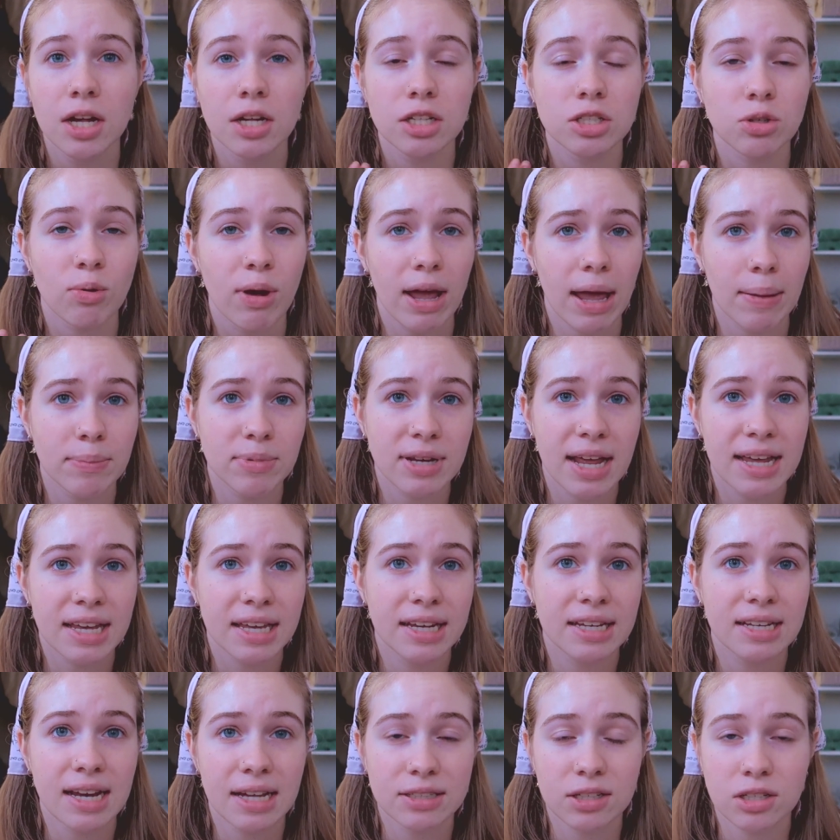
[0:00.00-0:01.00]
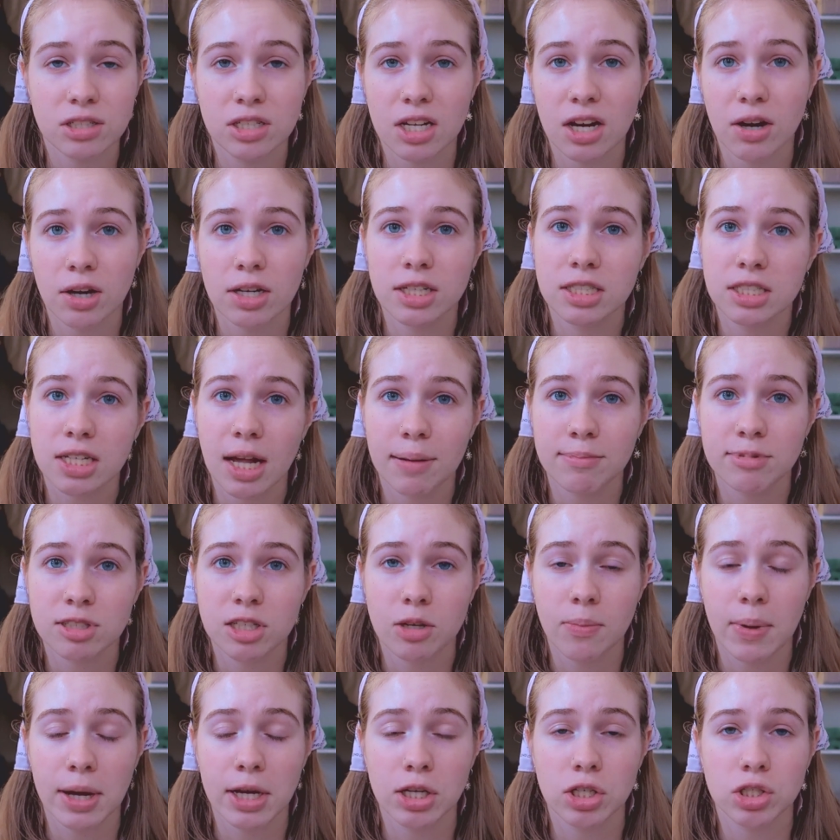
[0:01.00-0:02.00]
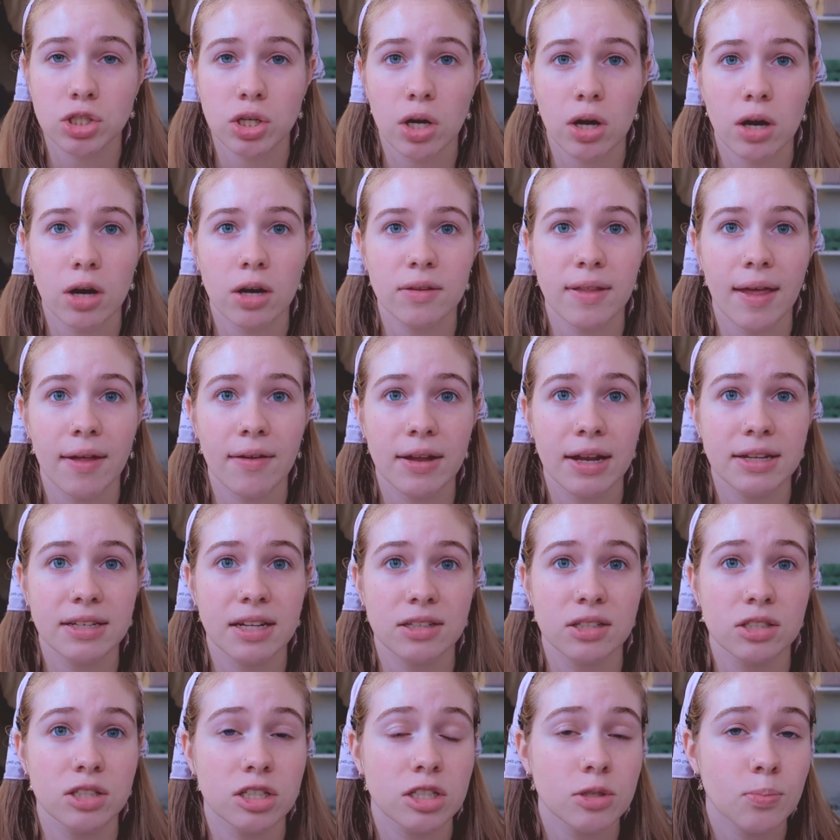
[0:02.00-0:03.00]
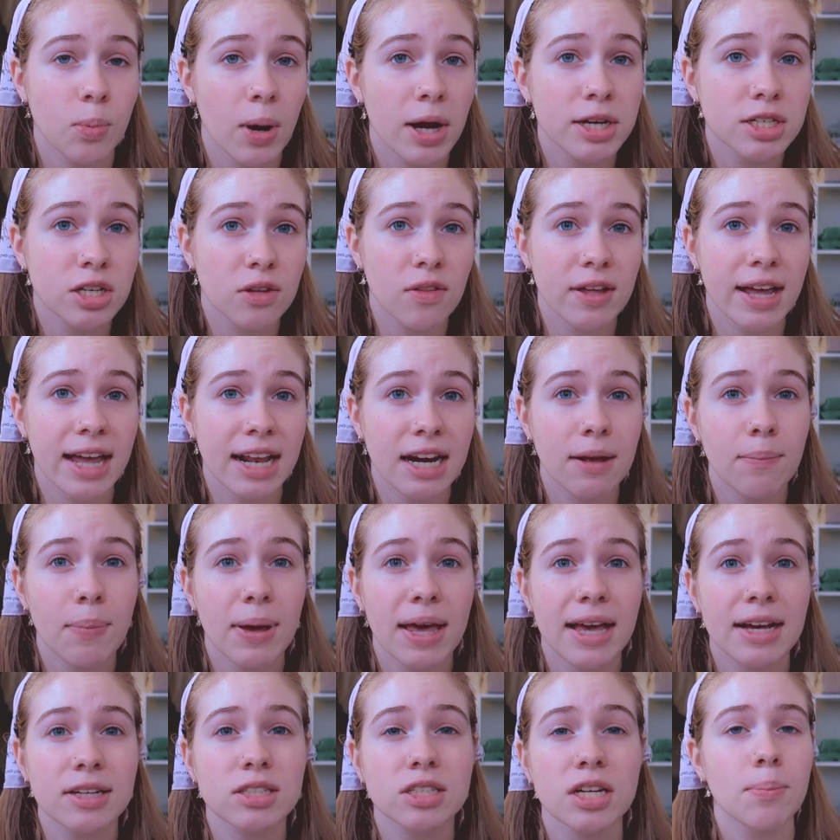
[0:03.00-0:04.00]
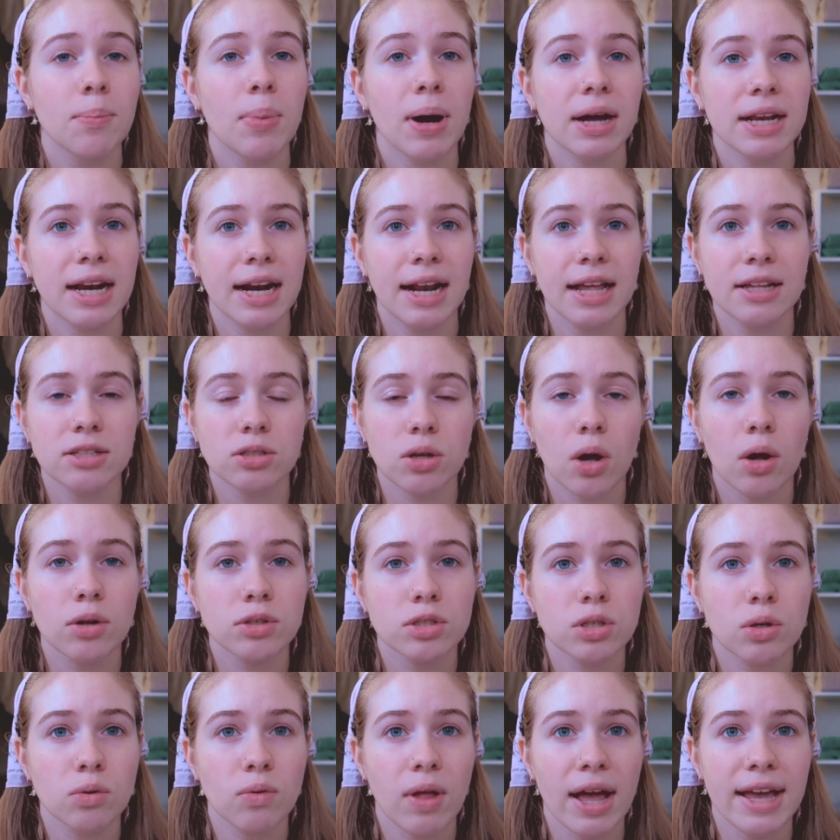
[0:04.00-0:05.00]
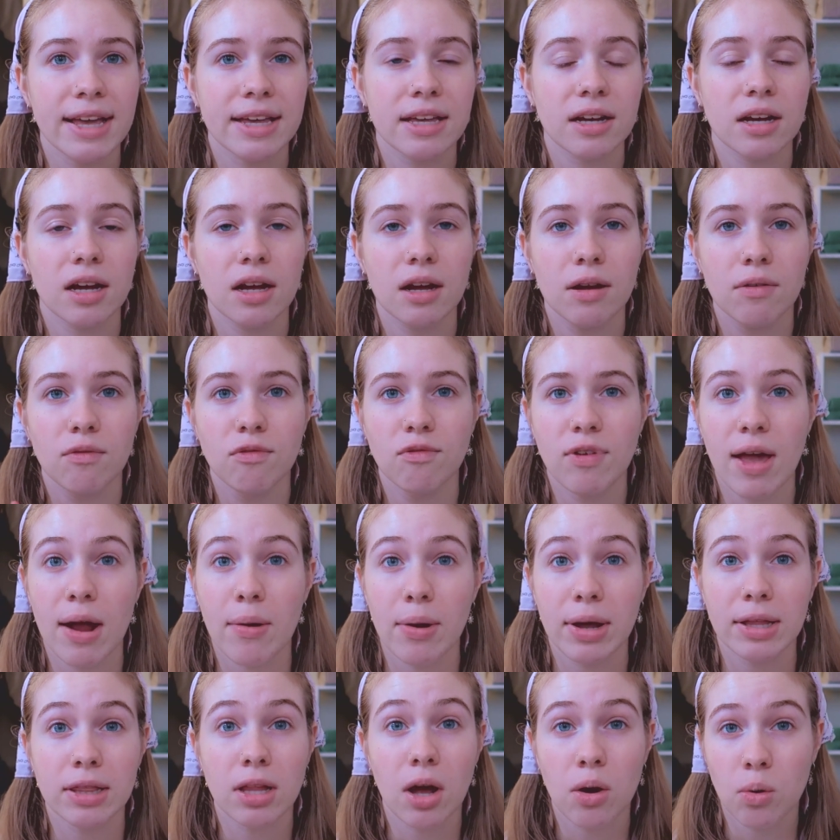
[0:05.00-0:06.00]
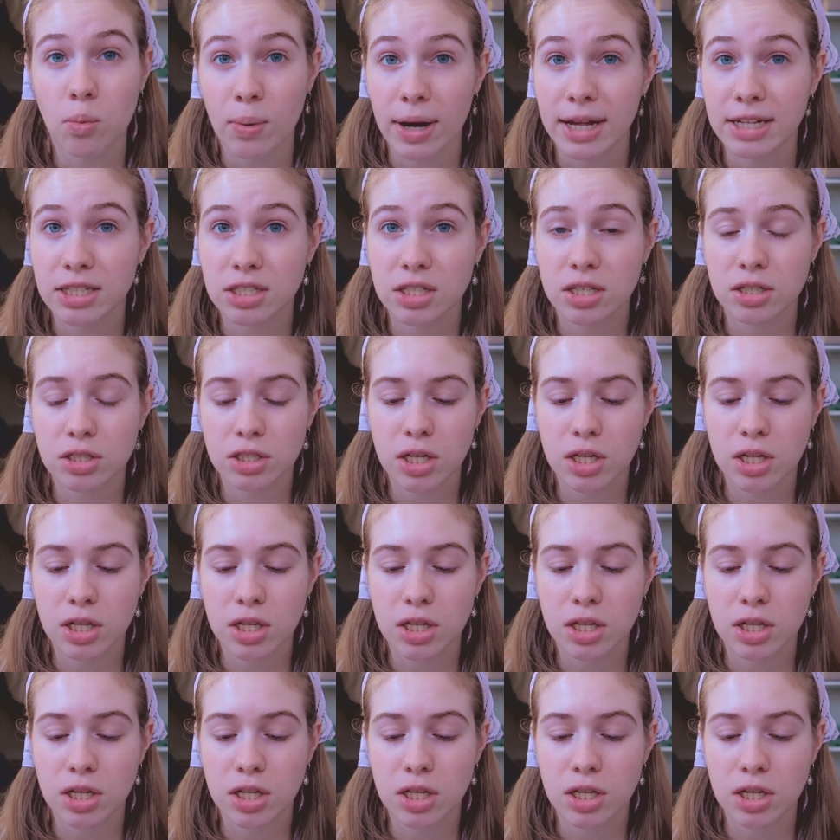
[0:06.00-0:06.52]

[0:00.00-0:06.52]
So I am taking necessary steps to make sure that it doesn't spread to the guinea pigs, but it is also very low risk.